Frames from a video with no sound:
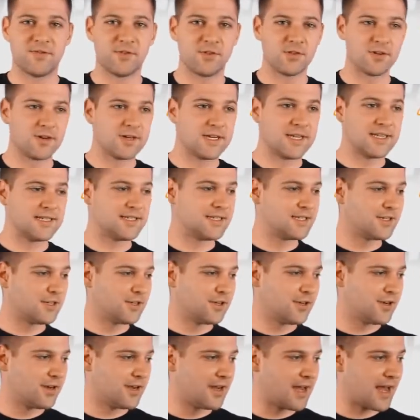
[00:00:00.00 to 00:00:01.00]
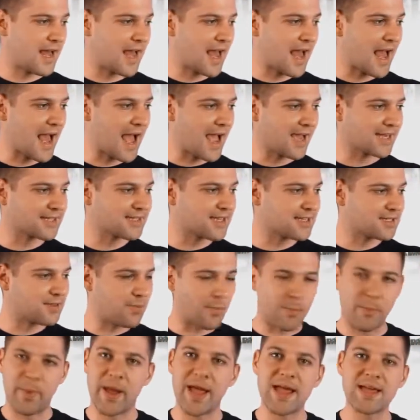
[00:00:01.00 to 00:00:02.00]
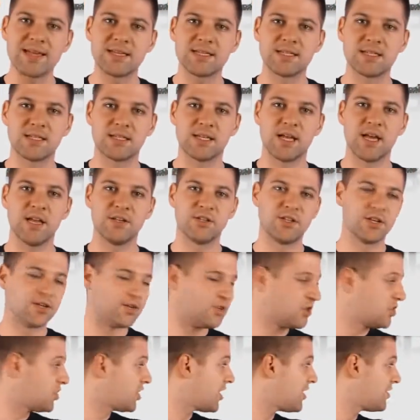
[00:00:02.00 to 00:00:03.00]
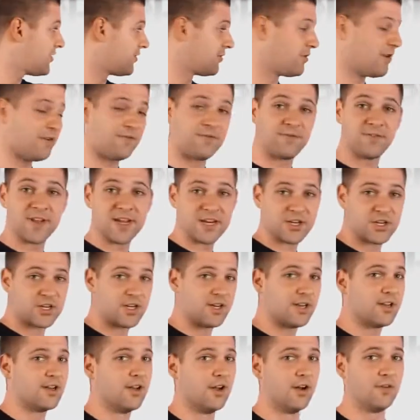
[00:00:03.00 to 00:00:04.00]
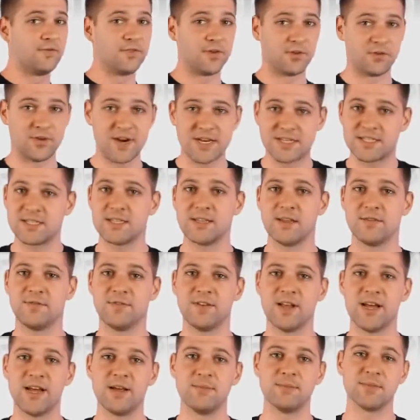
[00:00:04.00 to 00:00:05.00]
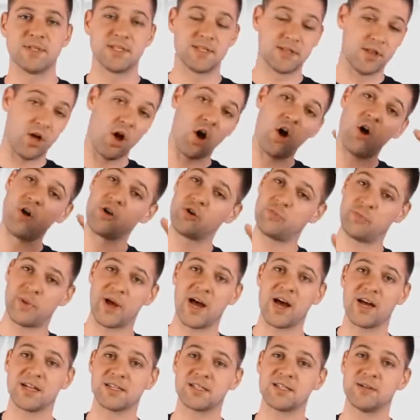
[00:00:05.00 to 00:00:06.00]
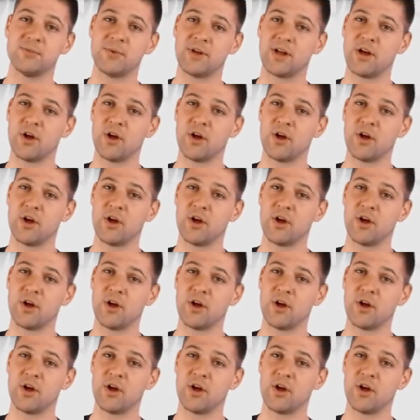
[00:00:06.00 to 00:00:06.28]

for is to act as a base and to show the reflection of the rest of the flames, the hotter parts that we're